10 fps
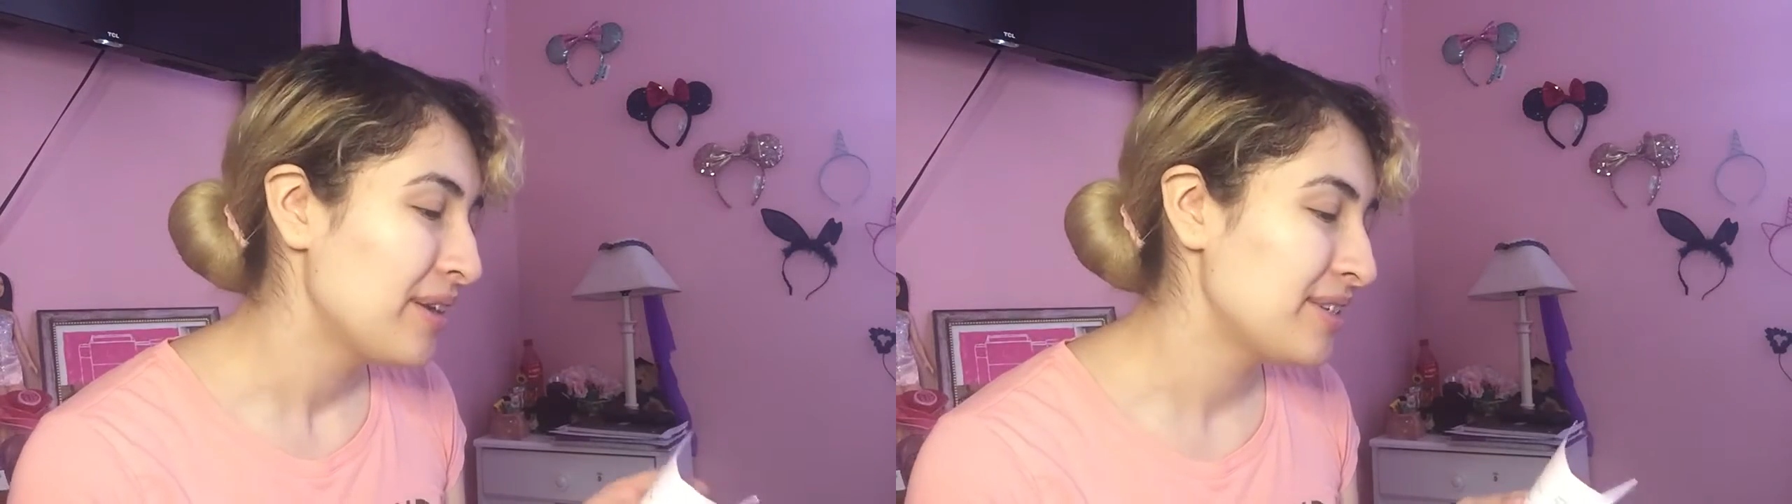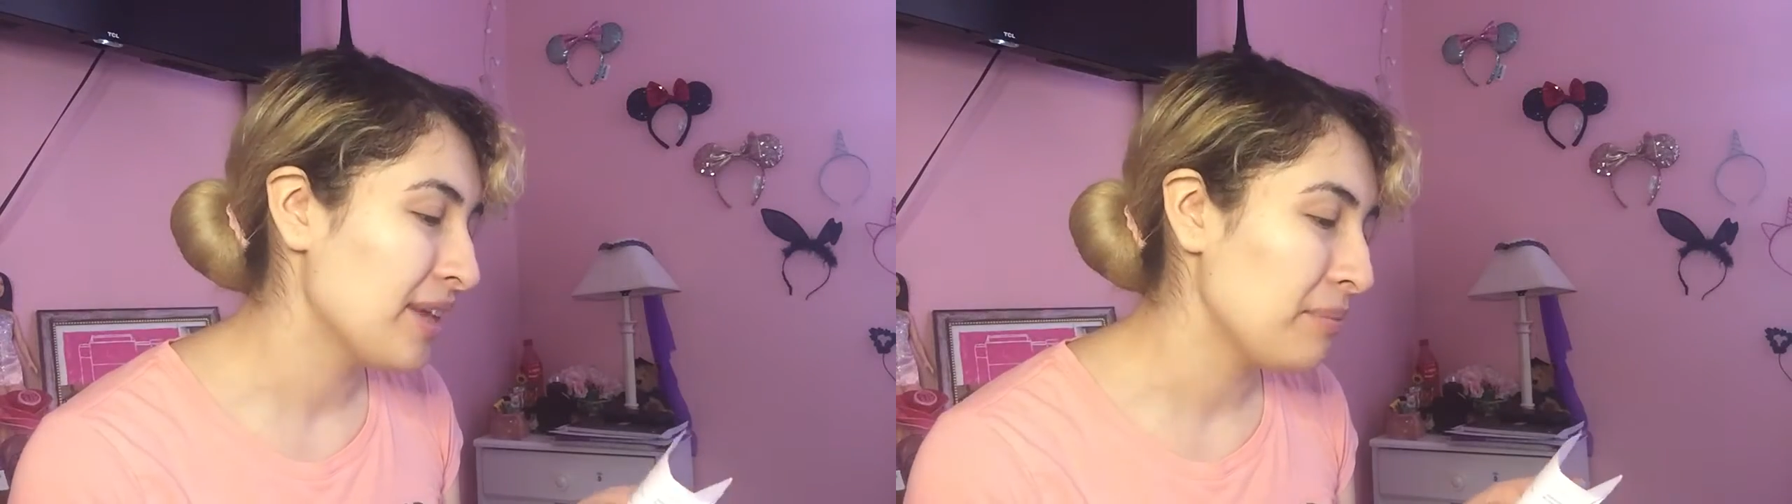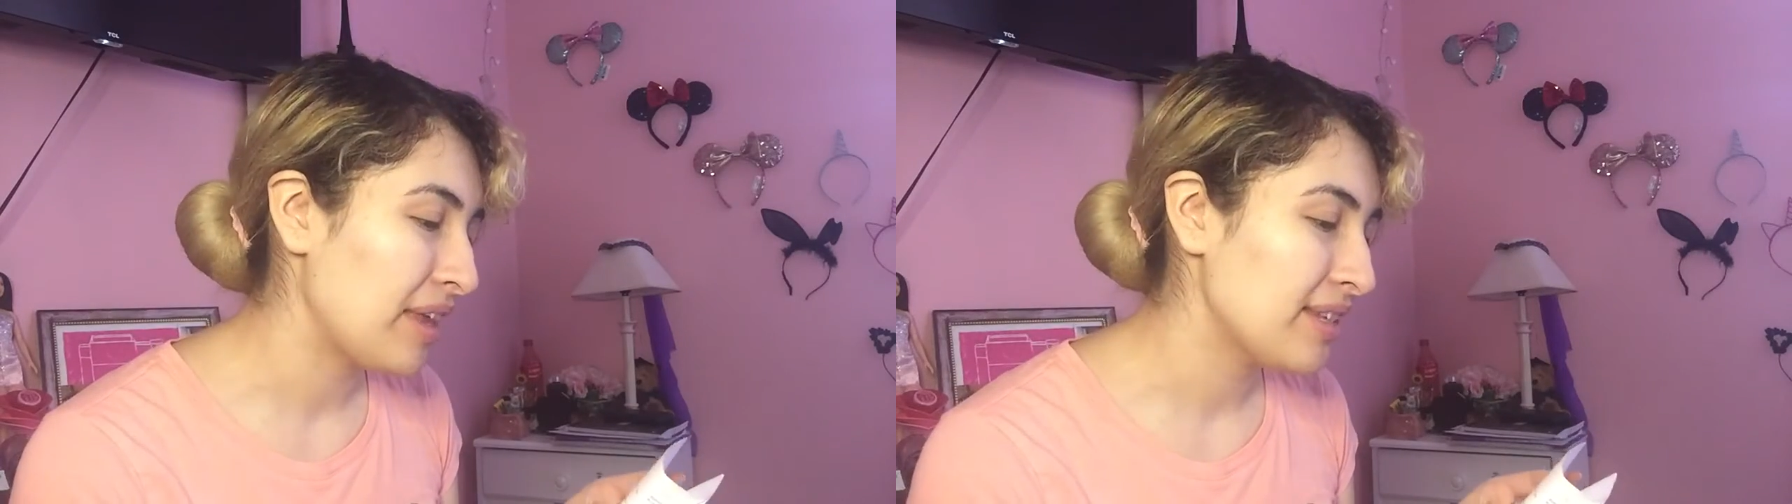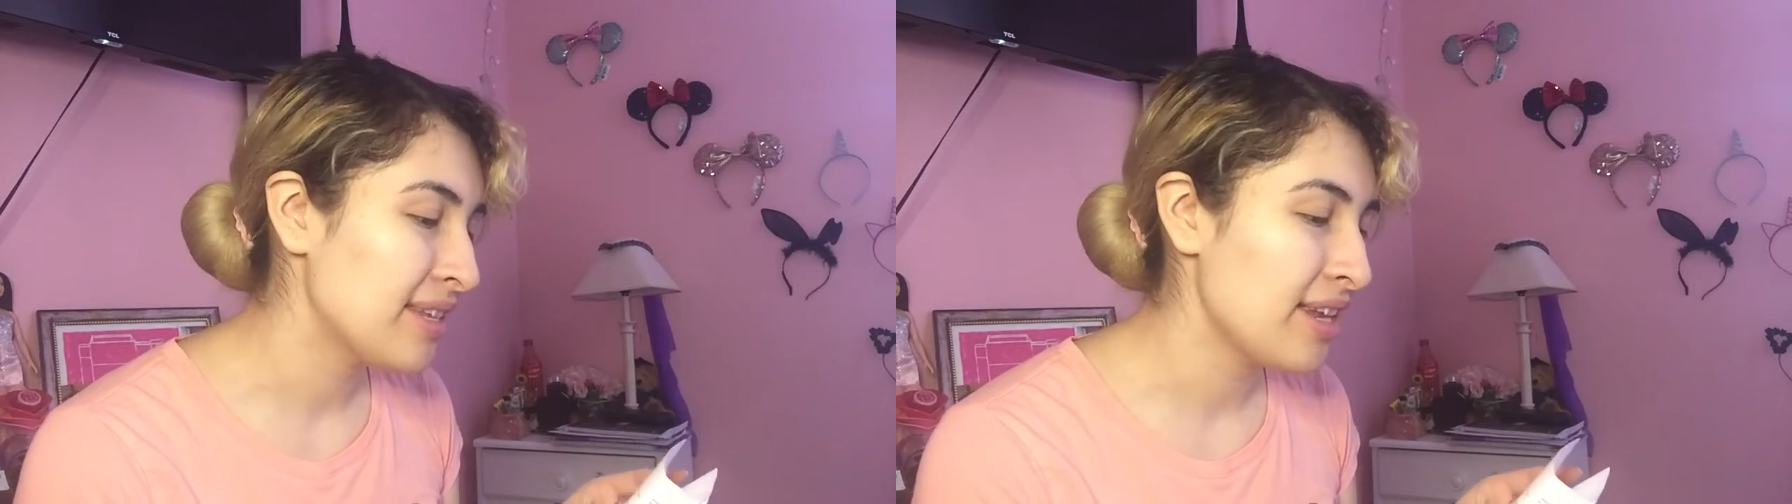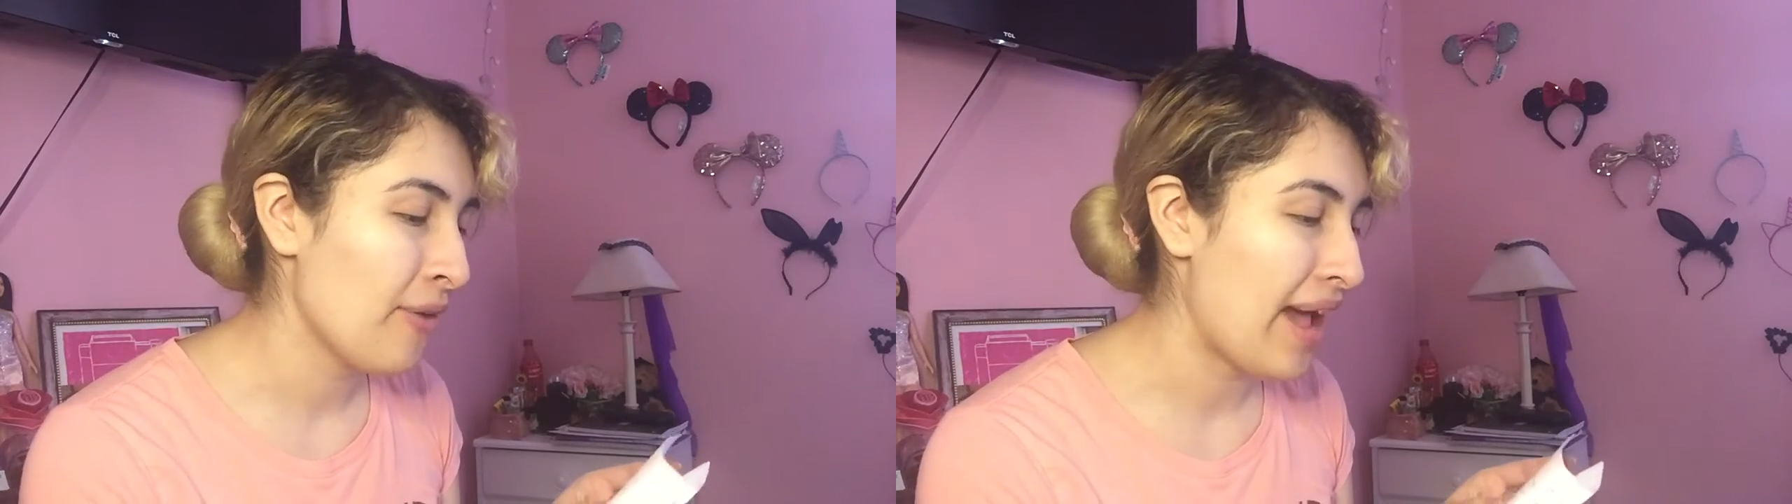Some things
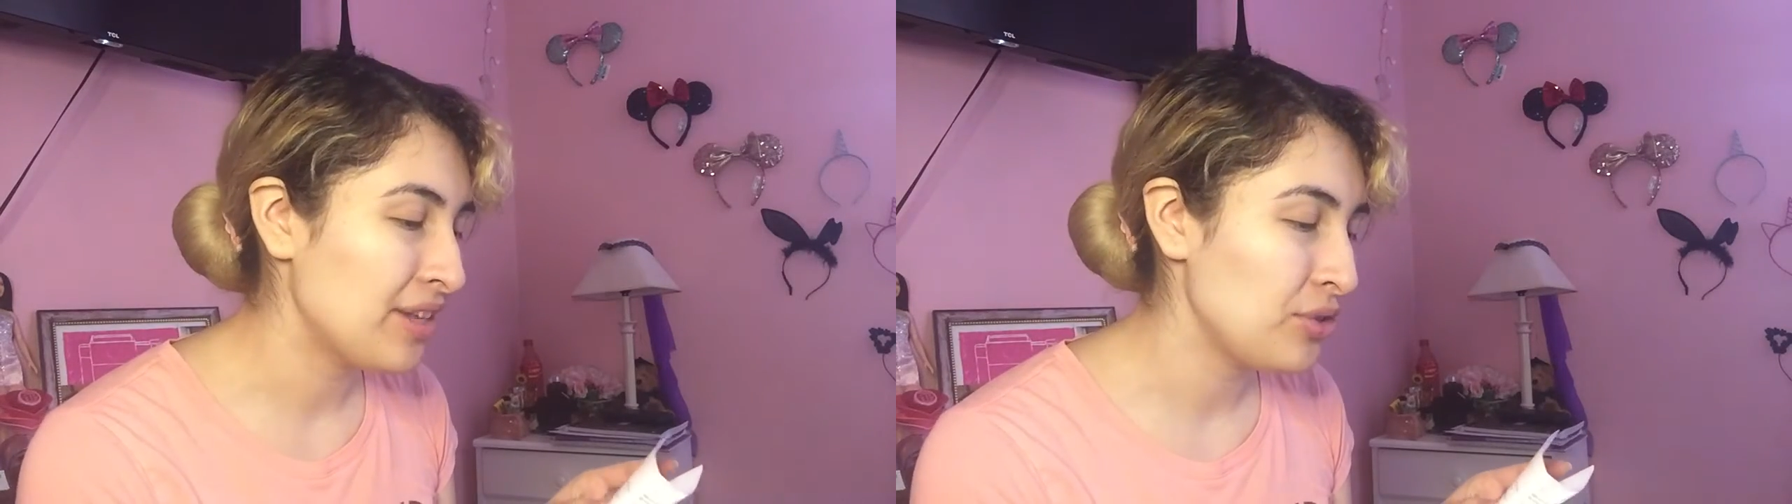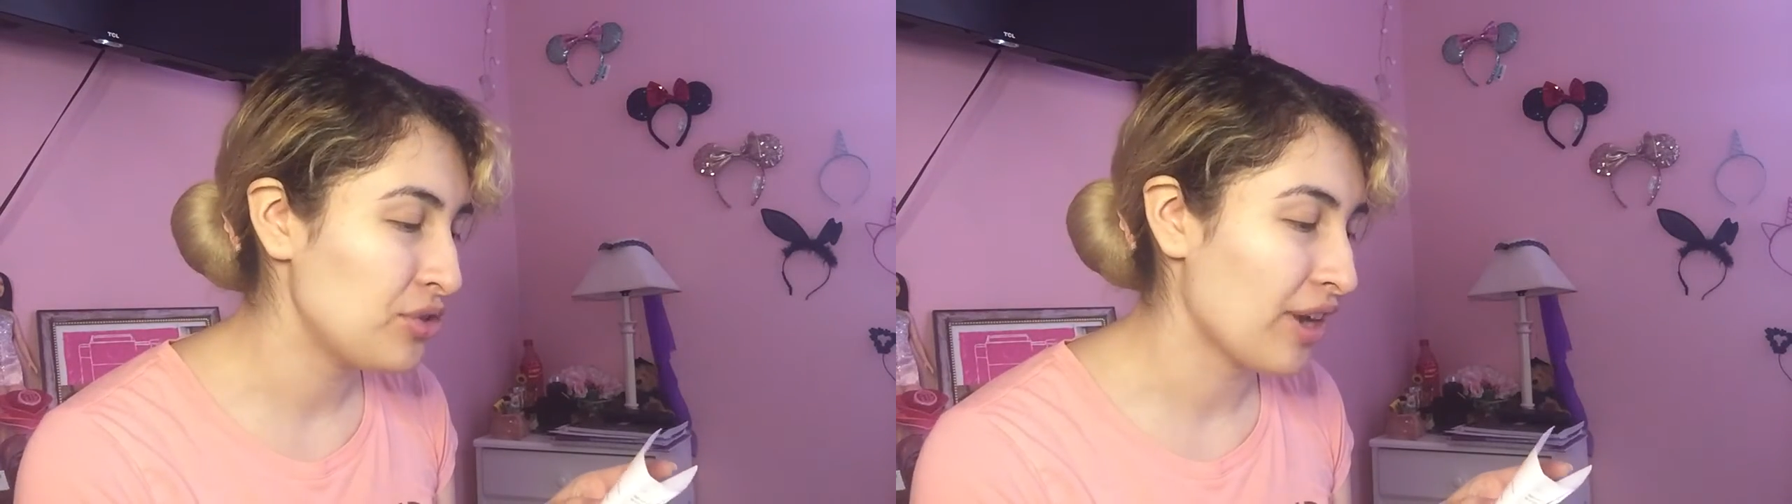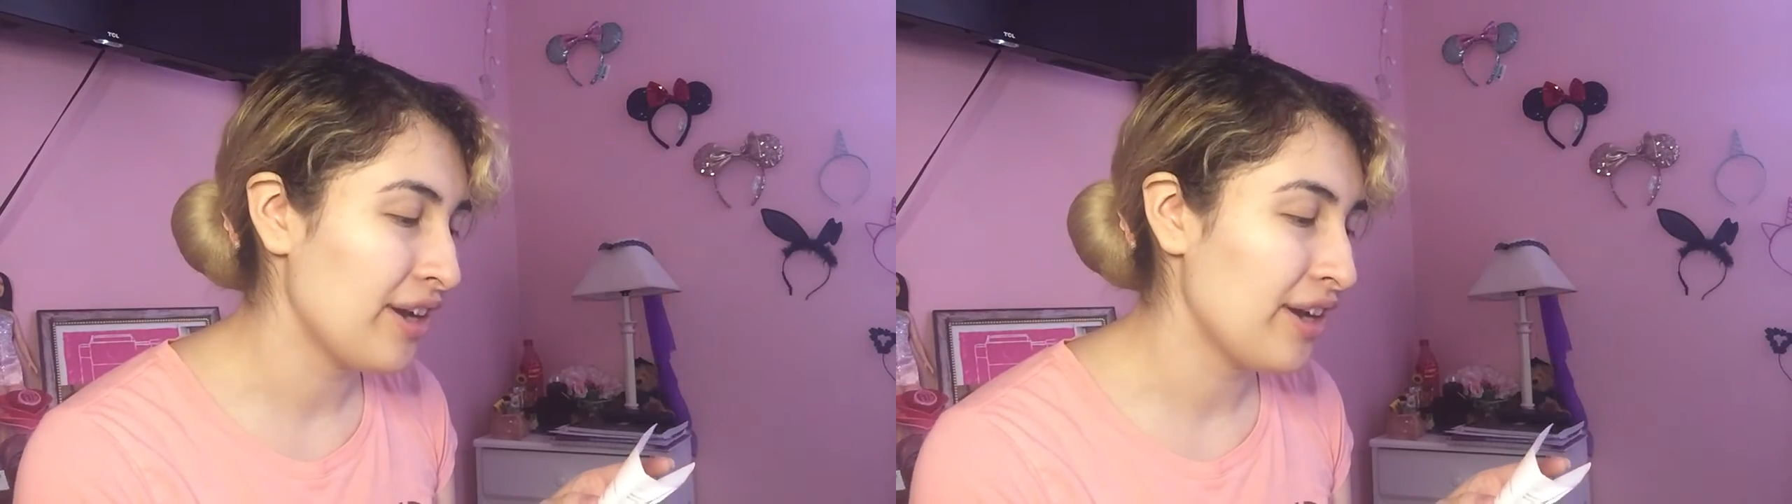to know as you start